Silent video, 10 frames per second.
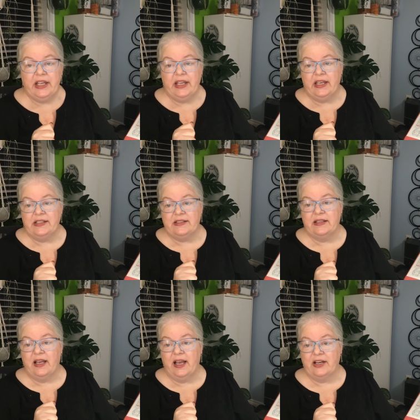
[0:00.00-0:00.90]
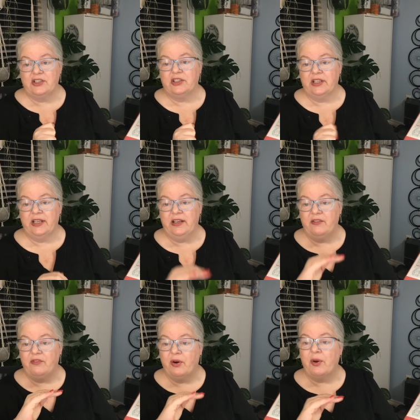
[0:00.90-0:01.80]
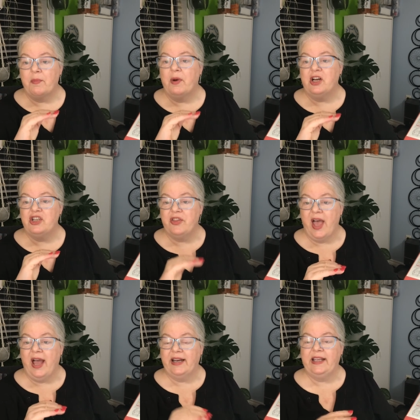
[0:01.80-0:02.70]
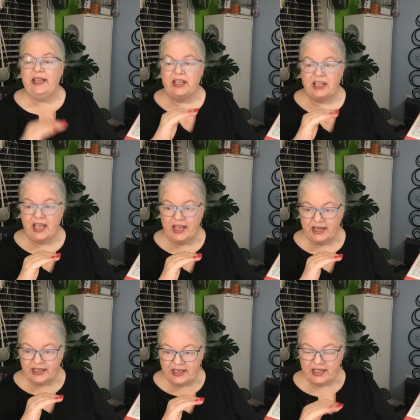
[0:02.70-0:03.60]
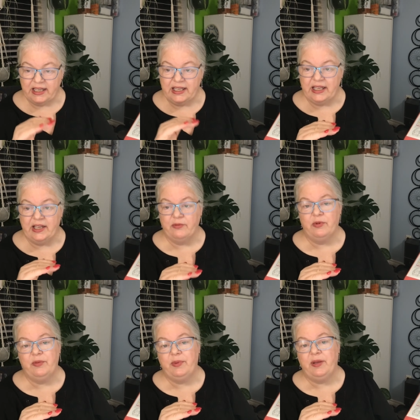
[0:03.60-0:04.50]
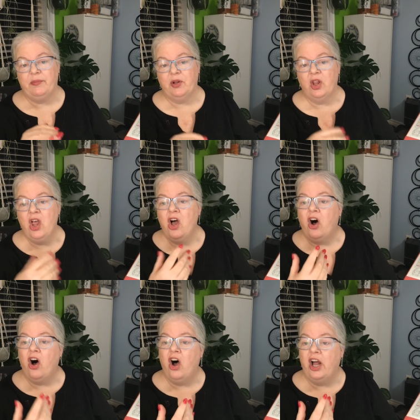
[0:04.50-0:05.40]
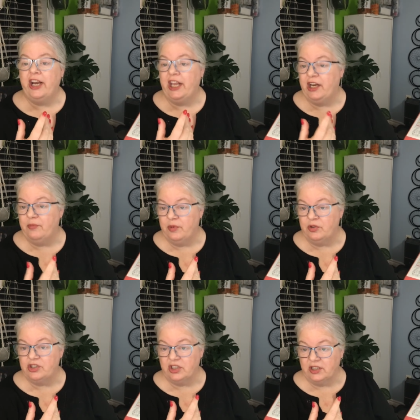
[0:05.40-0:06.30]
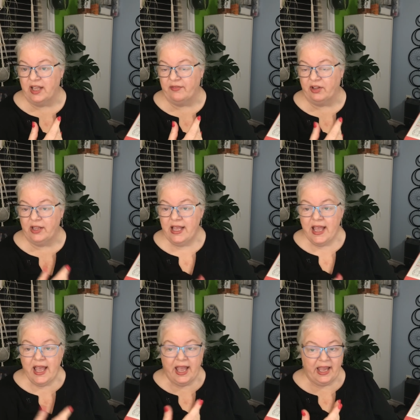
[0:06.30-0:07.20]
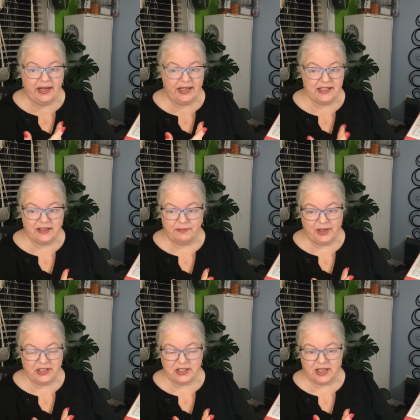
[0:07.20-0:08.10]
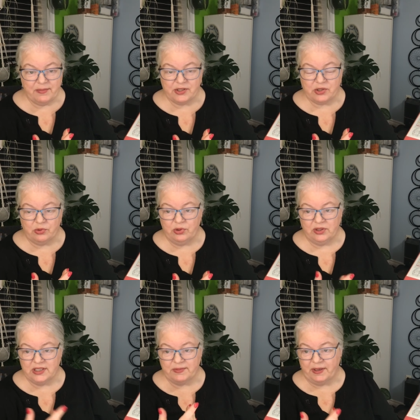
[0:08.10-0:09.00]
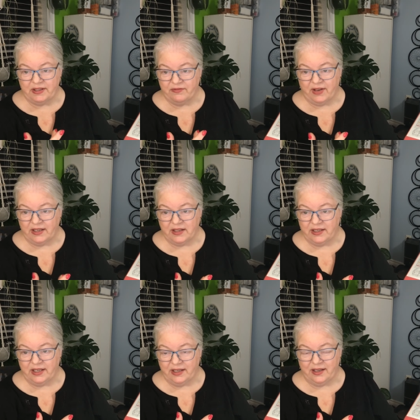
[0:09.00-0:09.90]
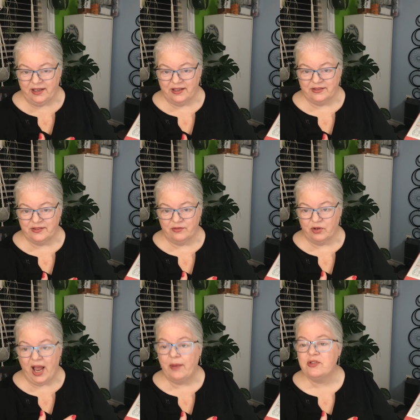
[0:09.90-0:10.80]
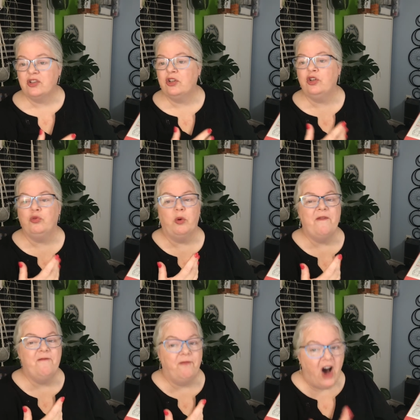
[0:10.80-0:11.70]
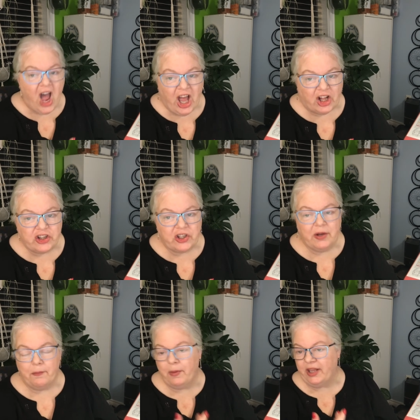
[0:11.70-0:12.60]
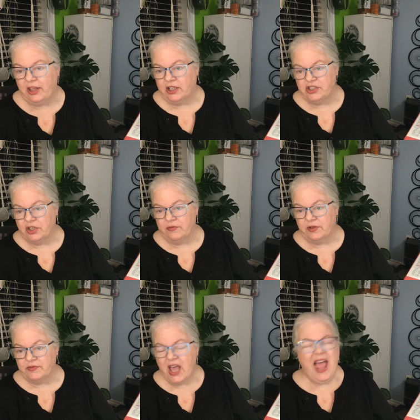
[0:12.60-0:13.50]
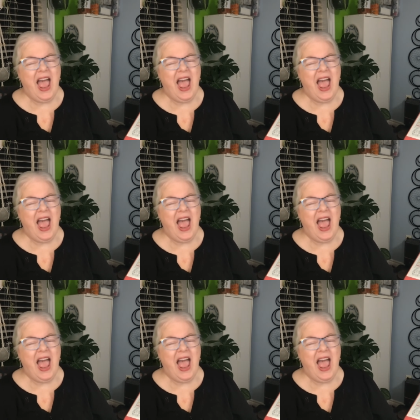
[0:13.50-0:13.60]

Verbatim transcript: is actually very much that. He can key in with people on an emotional level. And he's managed to keep his cool despite the fact that he is absolutely reviled by the conservatives.